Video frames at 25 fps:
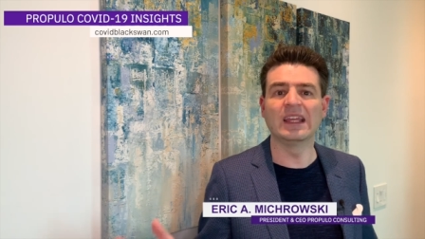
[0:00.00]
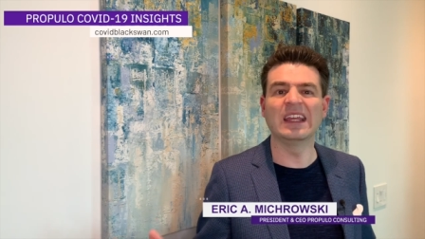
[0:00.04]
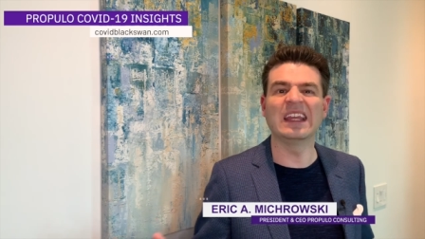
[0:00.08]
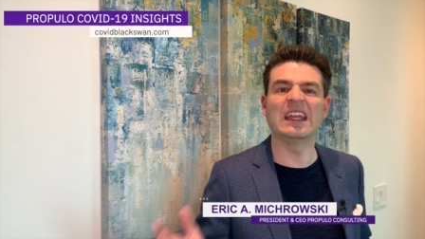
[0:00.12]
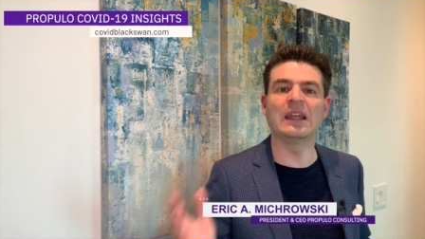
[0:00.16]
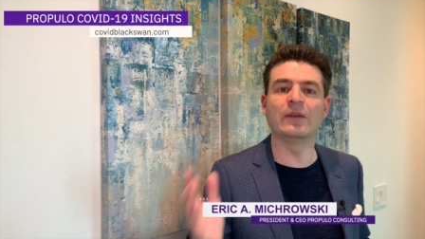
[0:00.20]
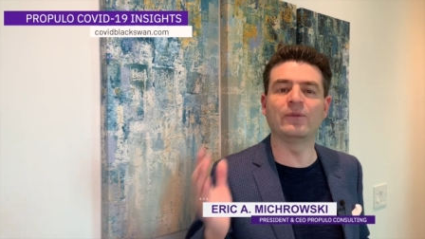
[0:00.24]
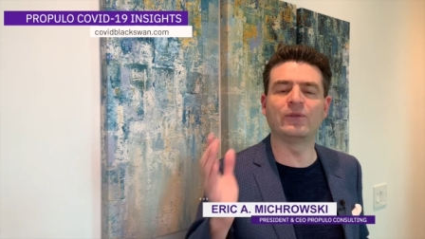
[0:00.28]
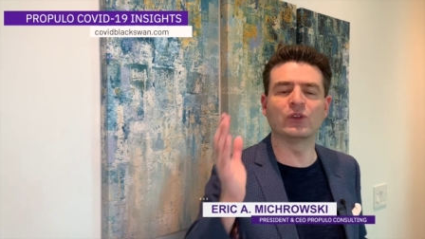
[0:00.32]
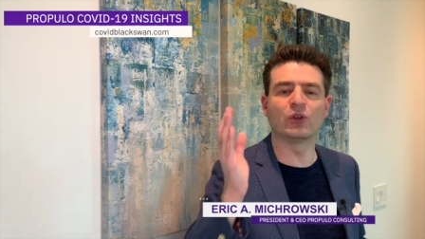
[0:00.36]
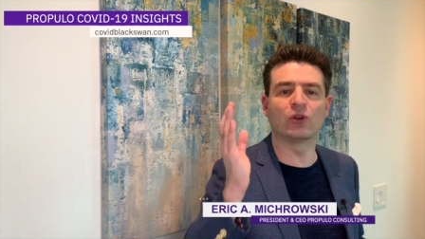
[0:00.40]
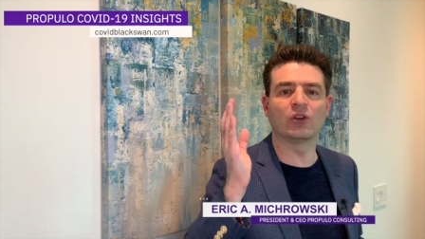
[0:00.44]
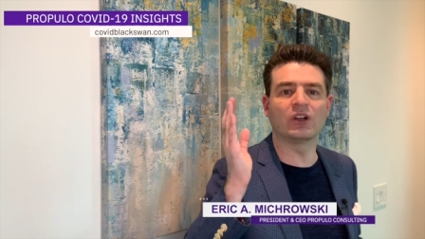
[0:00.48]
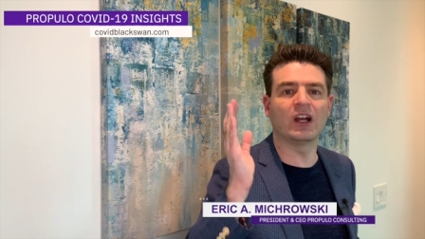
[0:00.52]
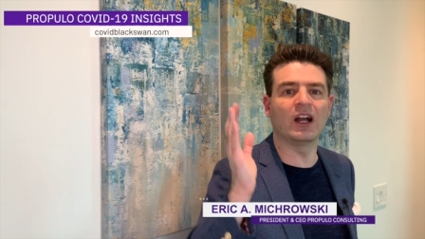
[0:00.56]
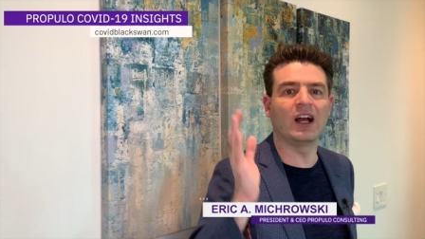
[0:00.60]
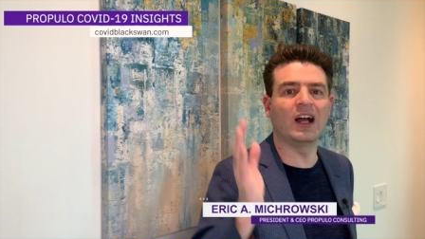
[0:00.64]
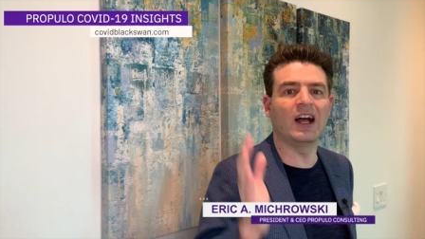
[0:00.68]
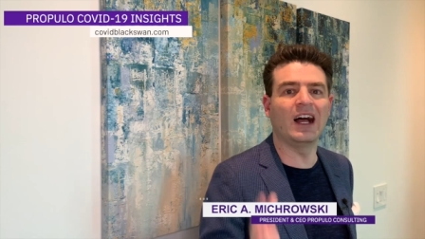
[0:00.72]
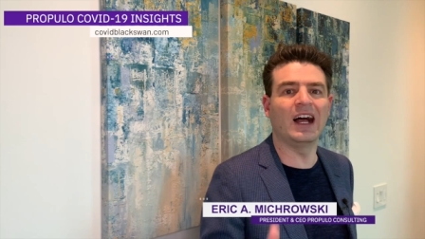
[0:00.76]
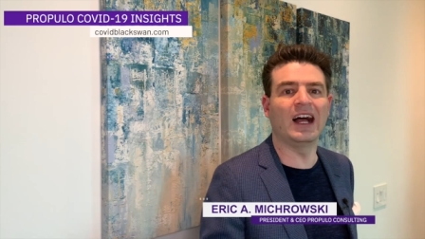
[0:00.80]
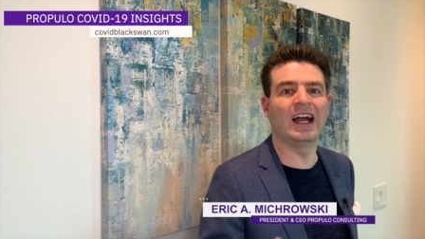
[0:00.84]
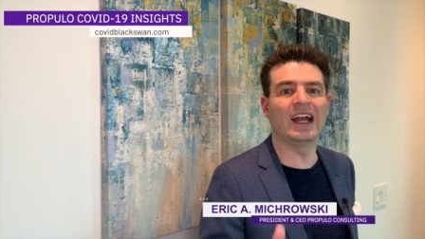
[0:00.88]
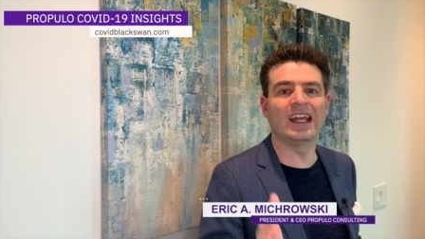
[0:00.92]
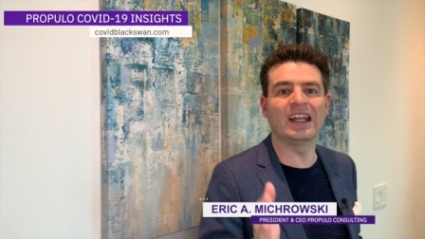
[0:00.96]
If you're in a
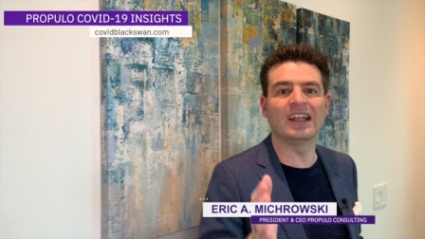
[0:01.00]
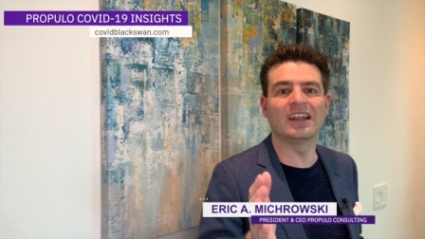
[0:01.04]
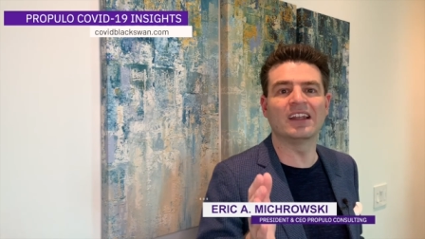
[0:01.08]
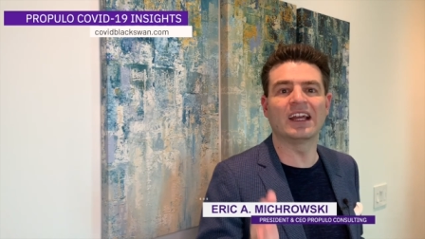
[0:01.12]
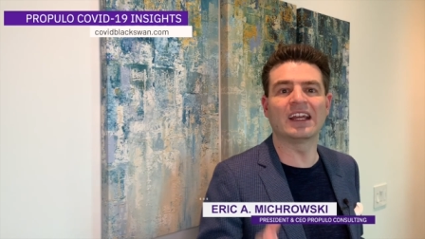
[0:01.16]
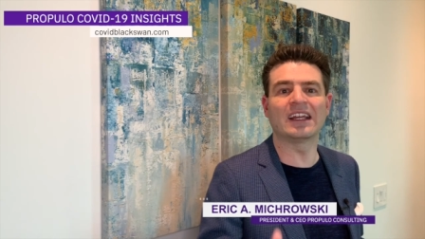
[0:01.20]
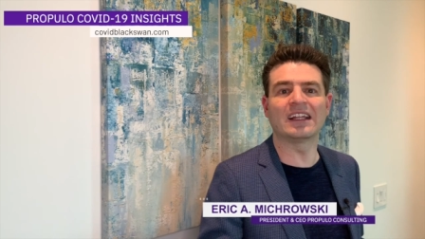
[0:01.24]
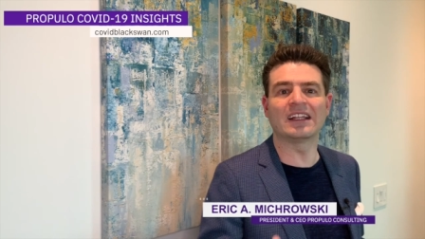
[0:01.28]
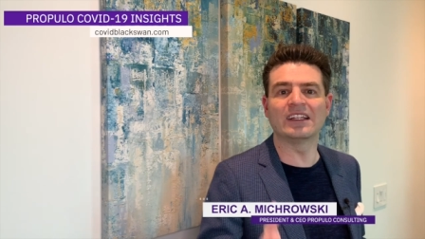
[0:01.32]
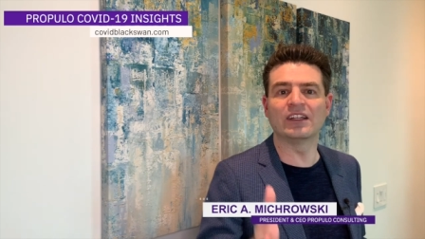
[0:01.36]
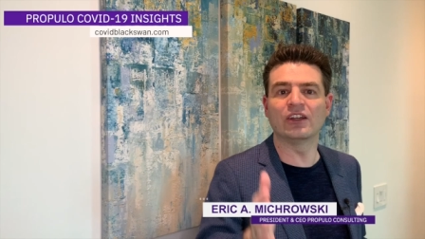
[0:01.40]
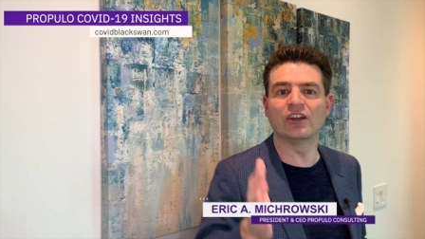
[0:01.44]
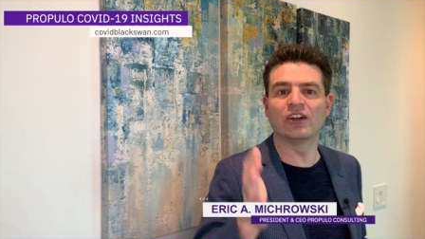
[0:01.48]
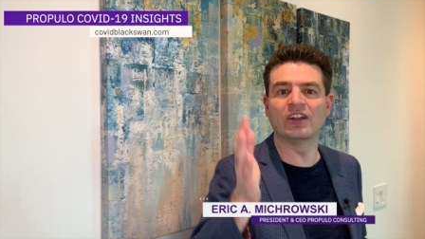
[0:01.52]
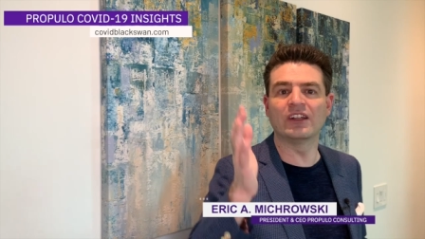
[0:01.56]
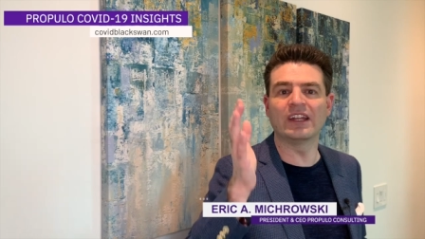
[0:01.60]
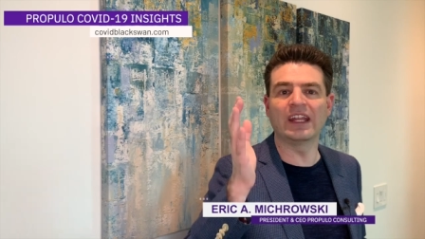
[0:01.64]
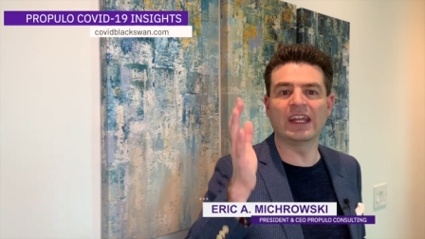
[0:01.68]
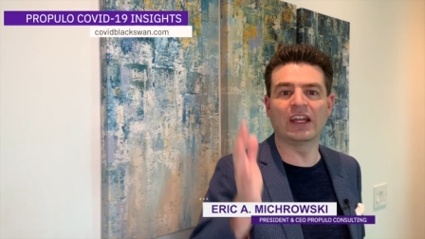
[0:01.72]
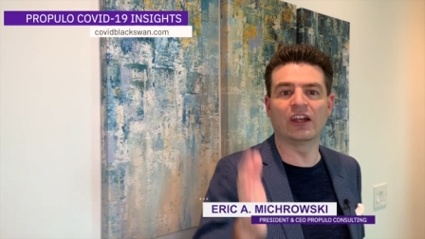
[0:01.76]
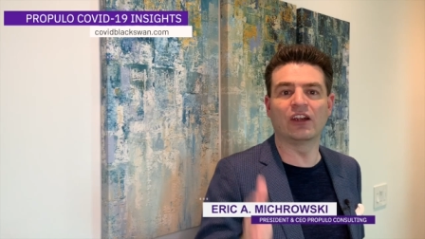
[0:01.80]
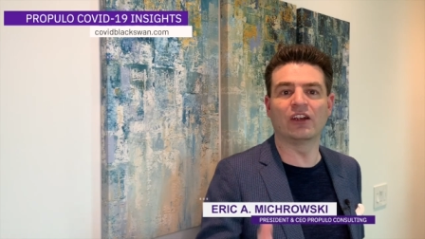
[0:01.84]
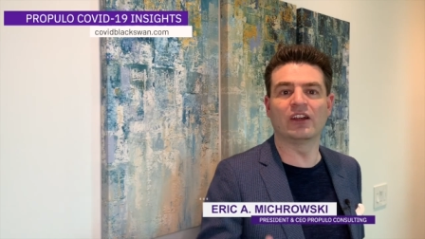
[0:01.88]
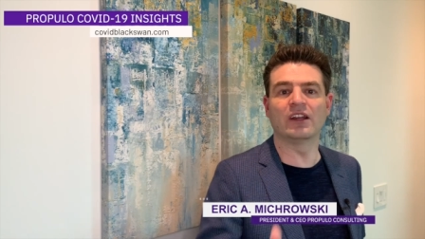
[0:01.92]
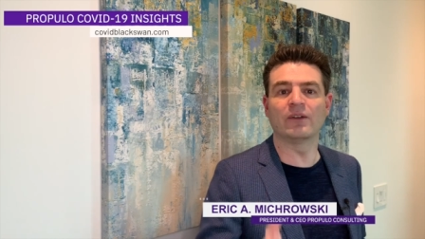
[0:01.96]
high likelihood
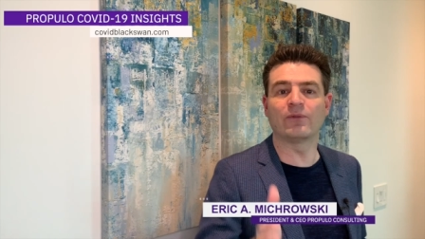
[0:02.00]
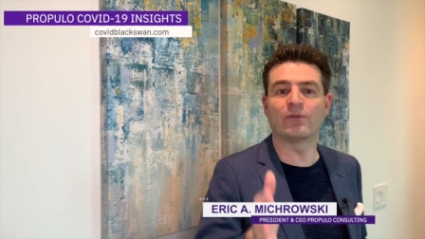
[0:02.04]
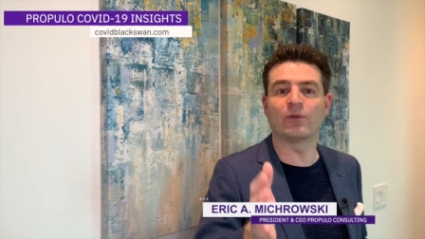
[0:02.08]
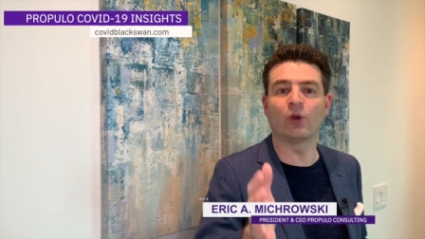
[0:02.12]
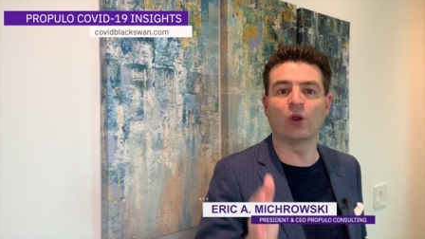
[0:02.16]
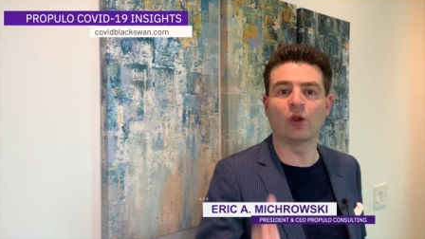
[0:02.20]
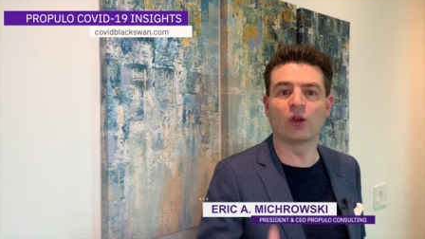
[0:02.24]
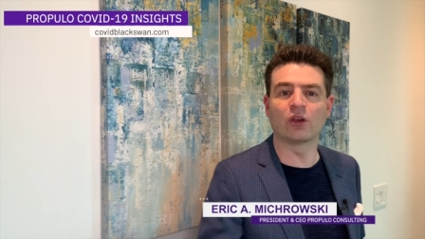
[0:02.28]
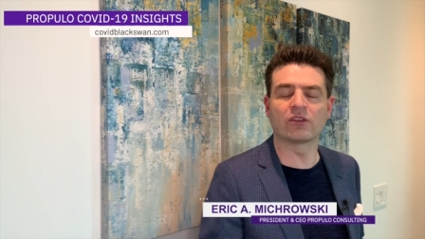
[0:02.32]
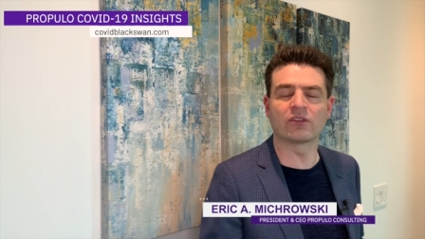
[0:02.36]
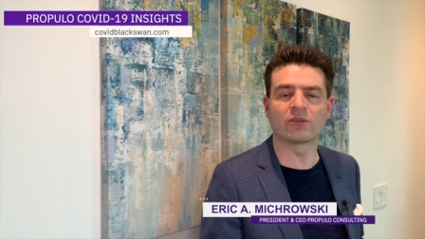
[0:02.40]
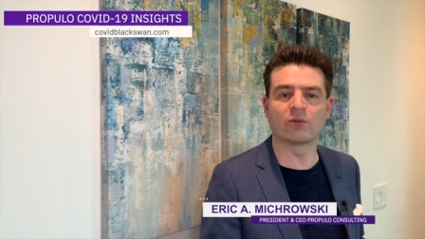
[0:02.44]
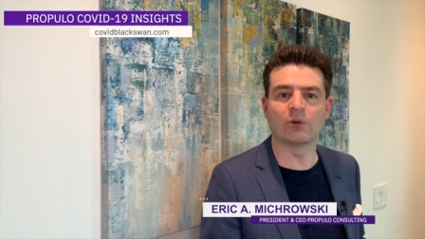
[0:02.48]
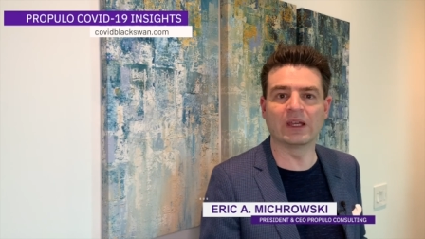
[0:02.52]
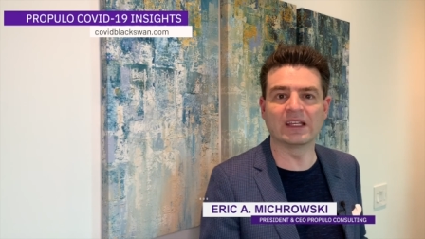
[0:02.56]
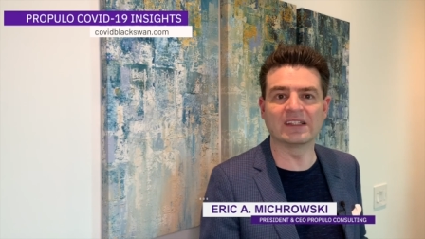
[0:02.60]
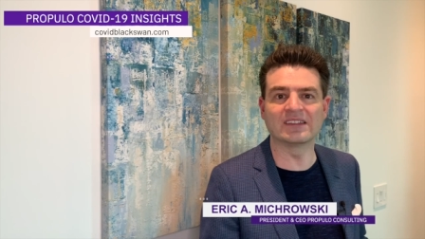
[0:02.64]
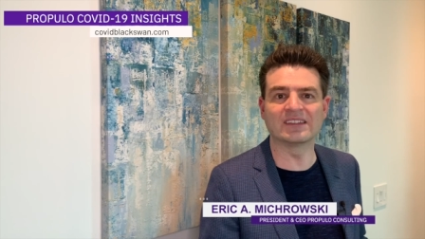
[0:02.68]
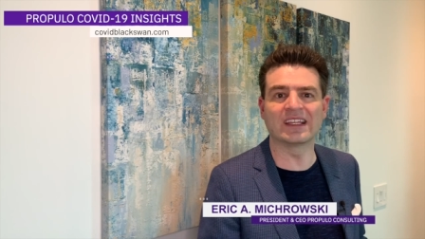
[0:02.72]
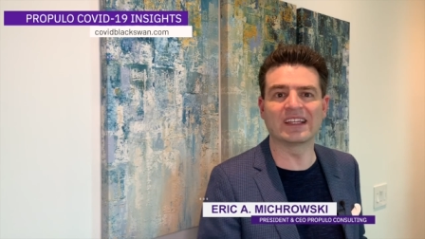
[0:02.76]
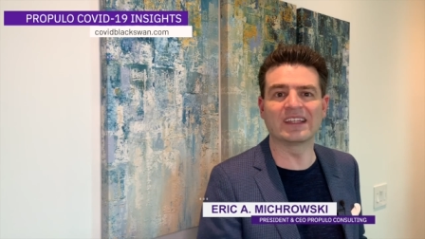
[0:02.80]
area for earthquakes,